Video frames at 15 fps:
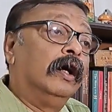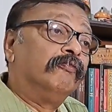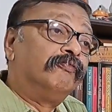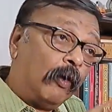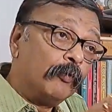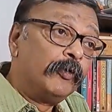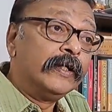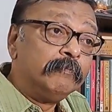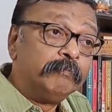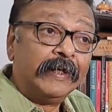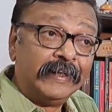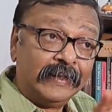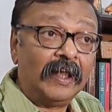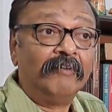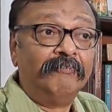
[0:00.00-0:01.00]
fountain
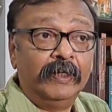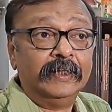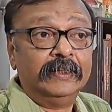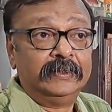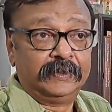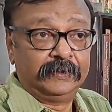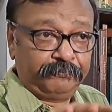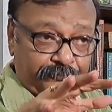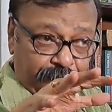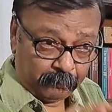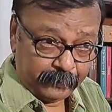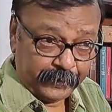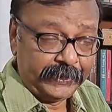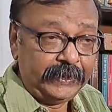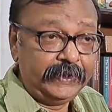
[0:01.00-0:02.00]
pen lovers
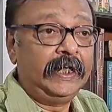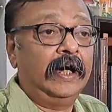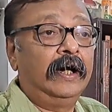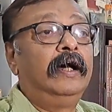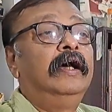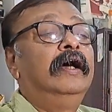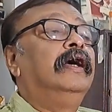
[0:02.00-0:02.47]
from India,